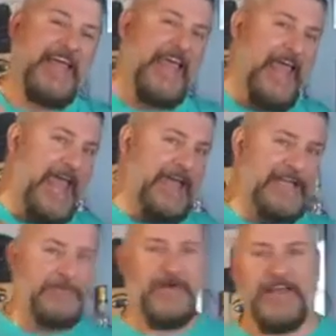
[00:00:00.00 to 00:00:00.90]

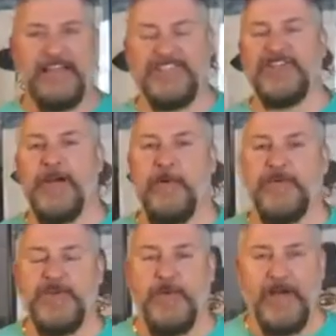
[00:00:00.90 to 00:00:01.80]
Anyway, let's talk about
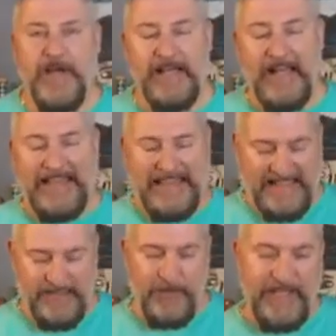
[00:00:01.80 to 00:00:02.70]
what's going on
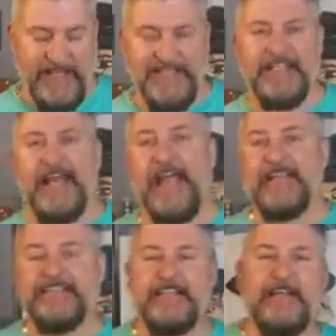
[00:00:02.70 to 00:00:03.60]
this weekend.
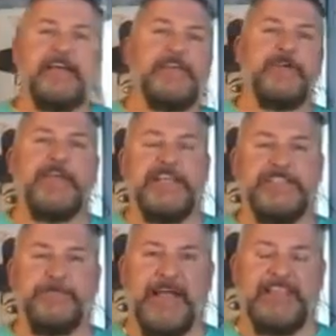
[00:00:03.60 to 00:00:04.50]
Tonight, you can
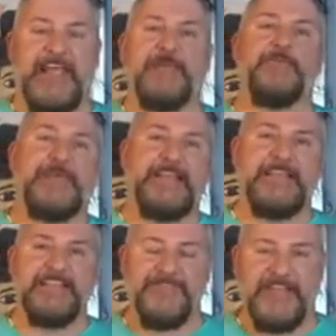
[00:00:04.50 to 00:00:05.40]
expect a
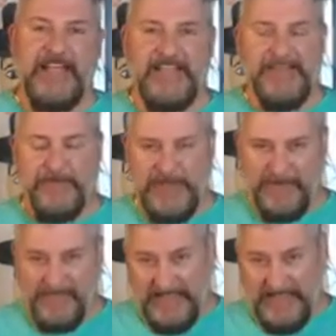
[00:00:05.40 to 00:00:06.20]
release of the latest episode of the